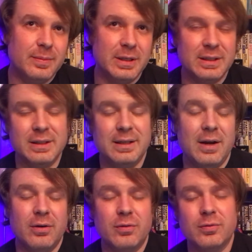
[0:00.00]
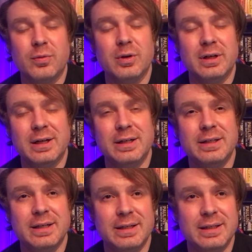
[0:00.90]
because this character was born in
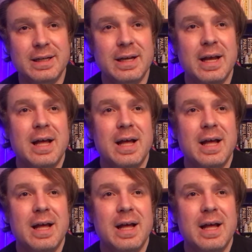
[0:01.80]
nineteen sixty.